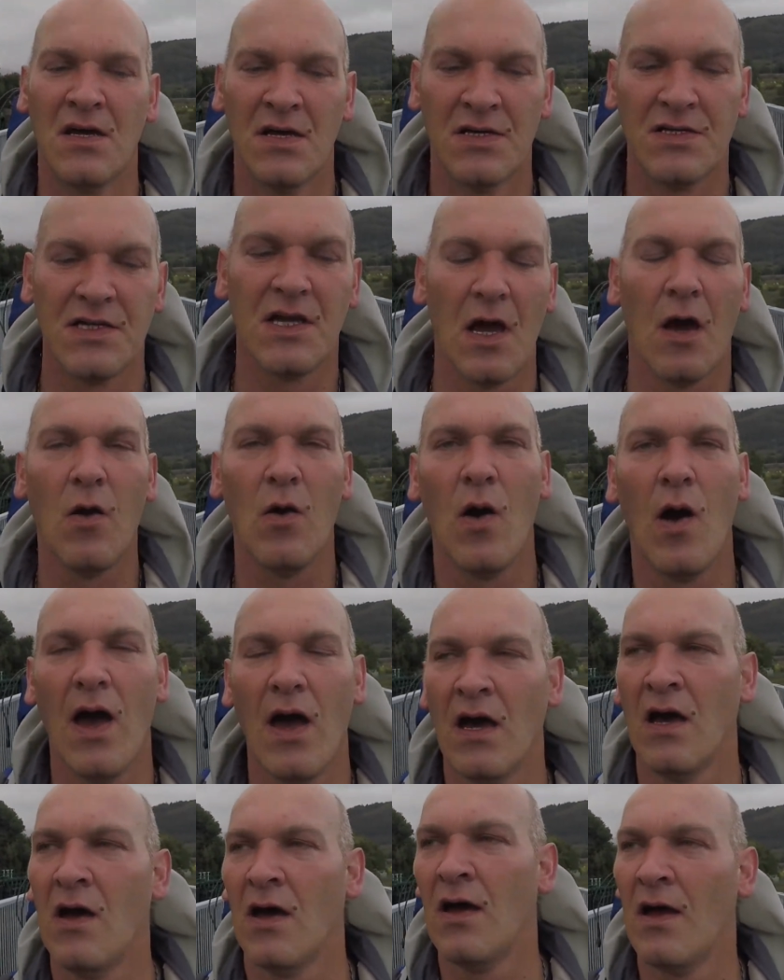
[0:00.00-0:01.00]

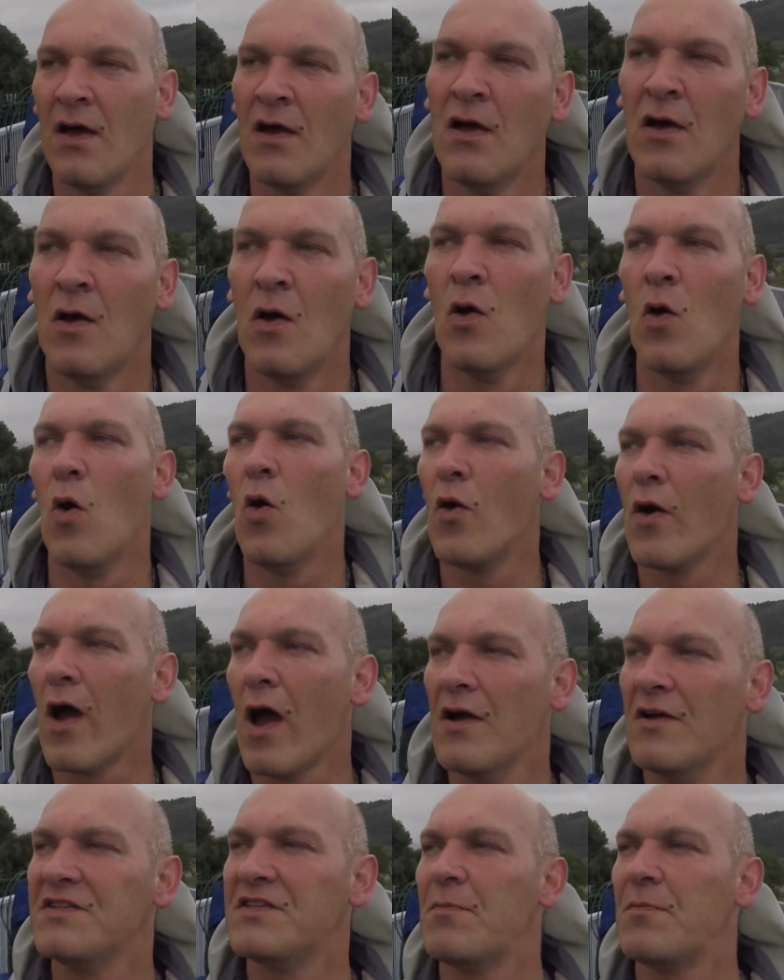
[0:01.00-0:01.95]
So all going